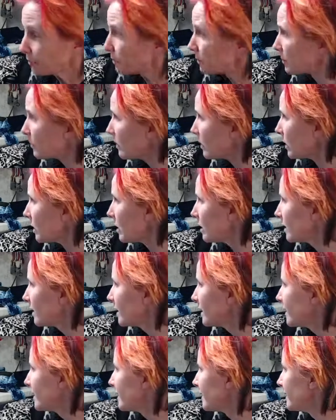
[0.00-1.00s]
Peacocks are
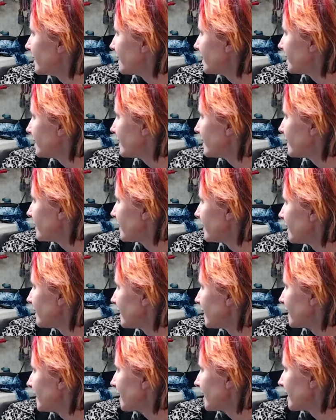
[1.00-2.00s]
stupid.
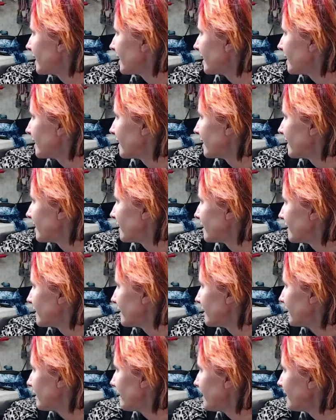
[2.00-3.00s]
Where'd
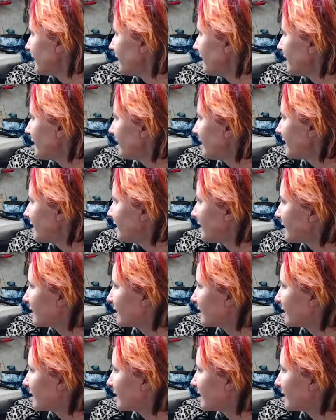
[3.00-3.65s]
you come from?